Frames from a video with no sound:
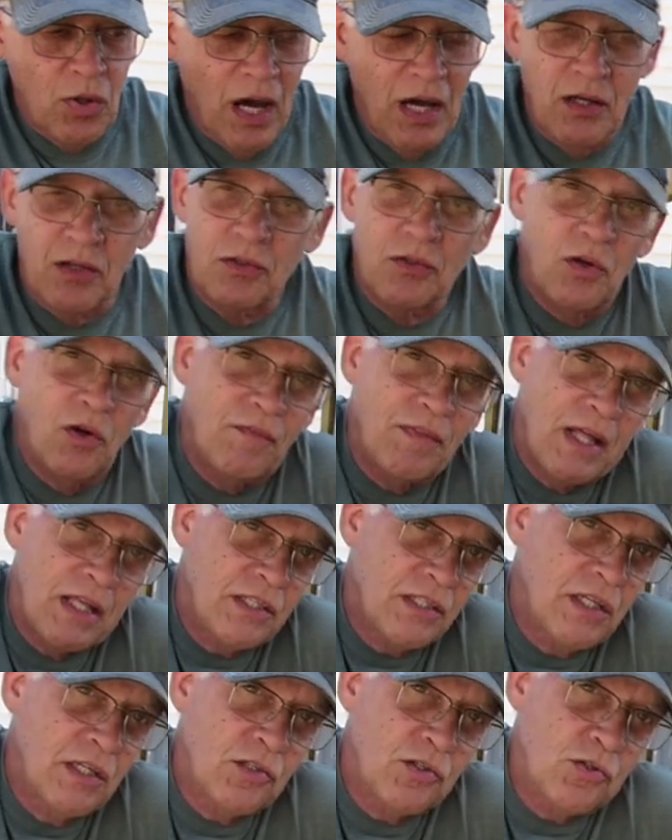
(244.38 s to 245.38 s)
I don't know if that
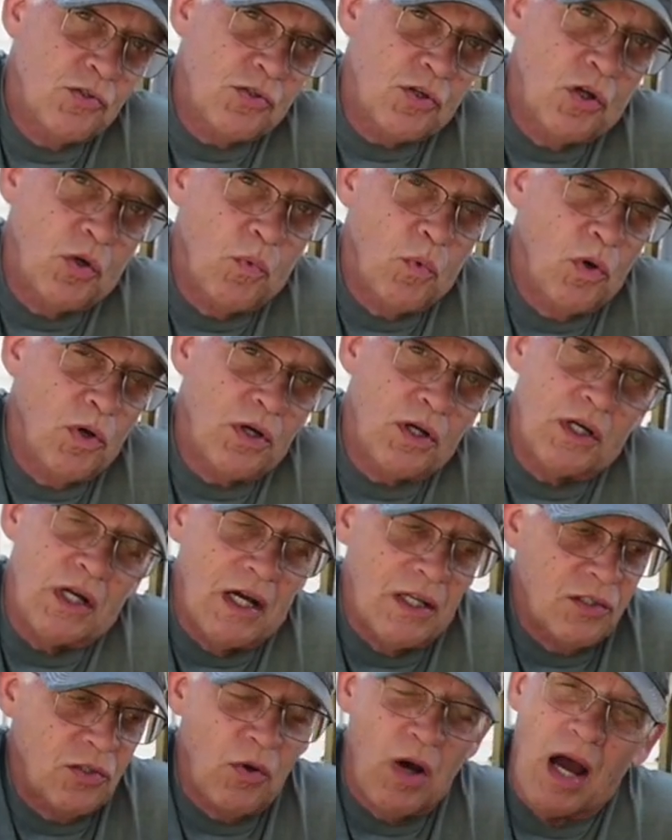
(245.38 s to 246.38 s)
sensor is going to work or
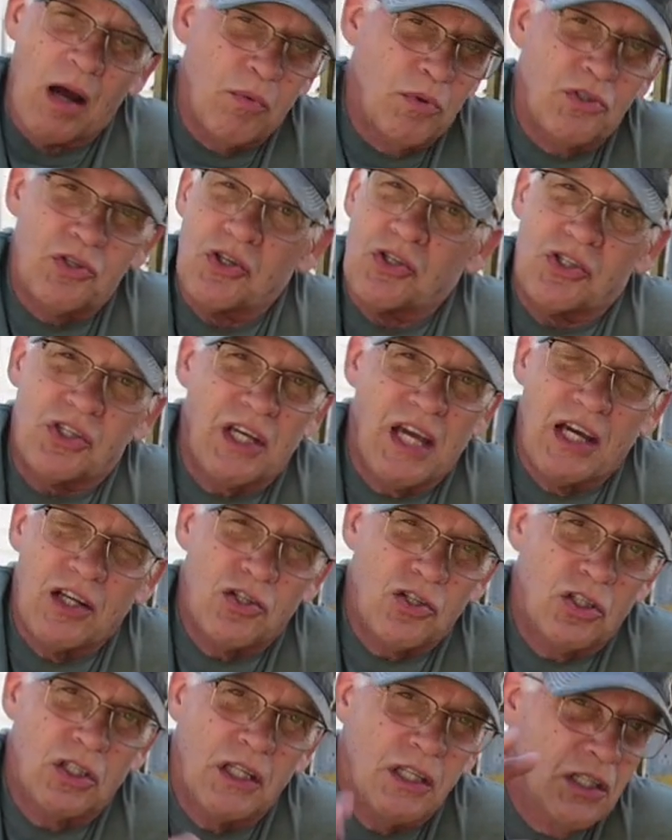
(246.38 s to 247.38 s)
not, so I will just
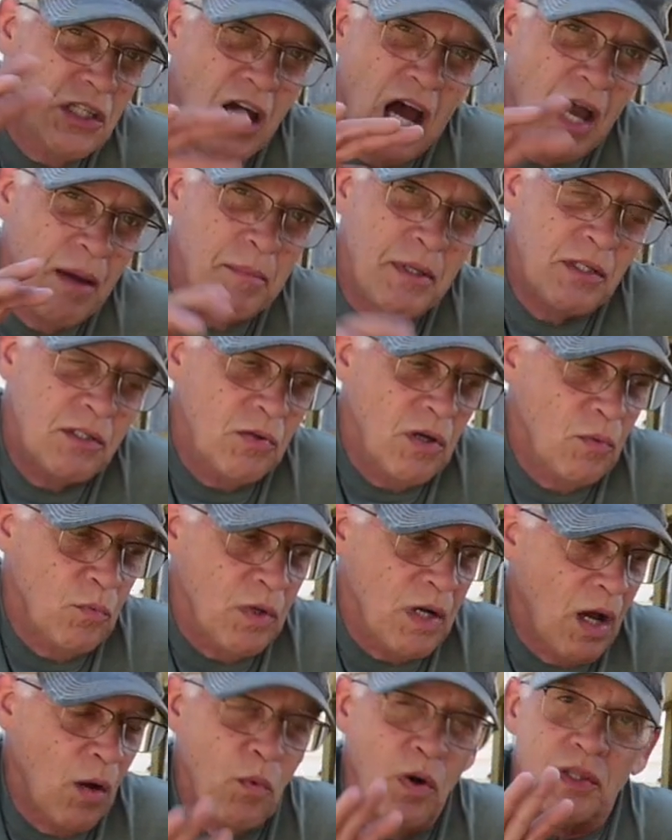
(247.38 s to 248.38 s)
schedule it, time it
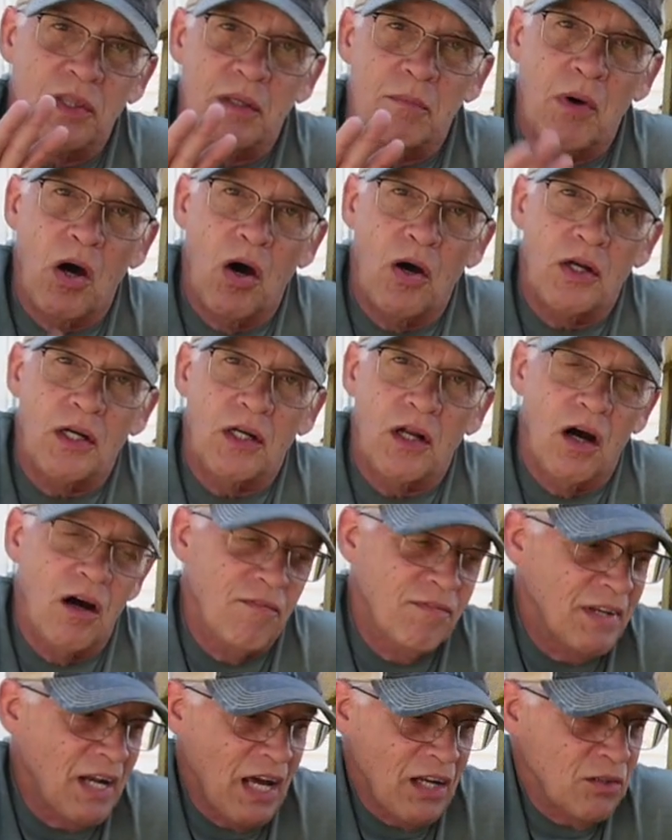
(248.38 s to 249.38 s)
when I want them on and
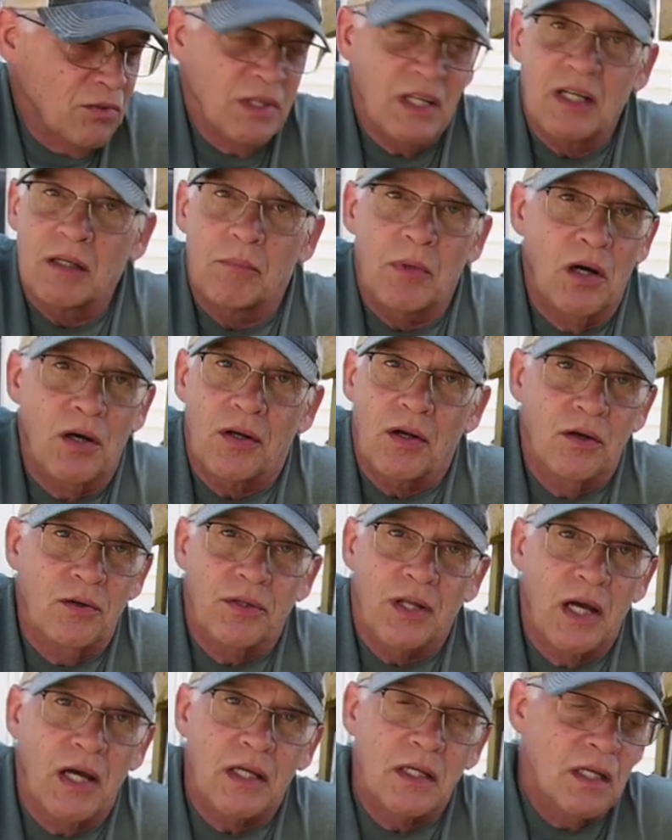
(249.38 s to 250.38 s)
off, and I don't need them on all
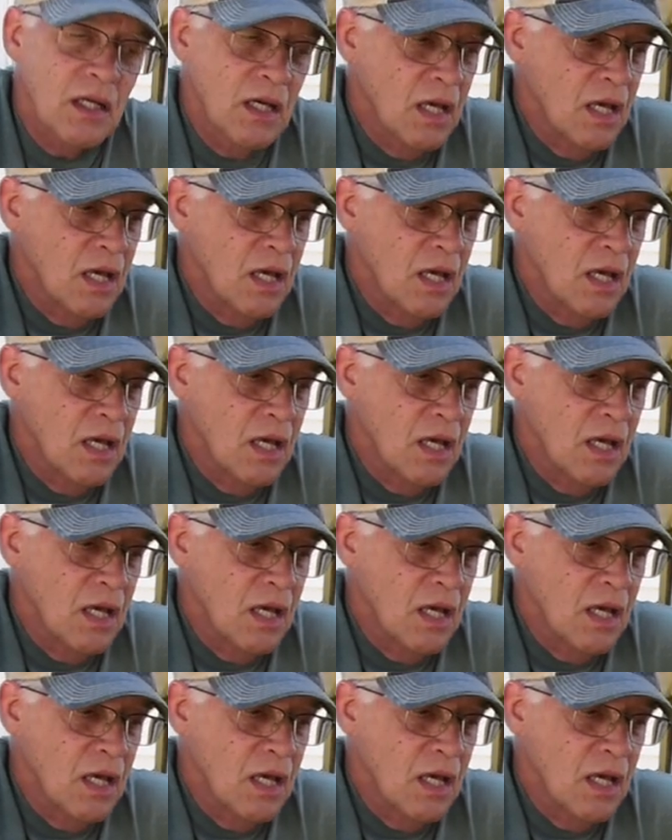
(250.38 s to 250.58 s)
night.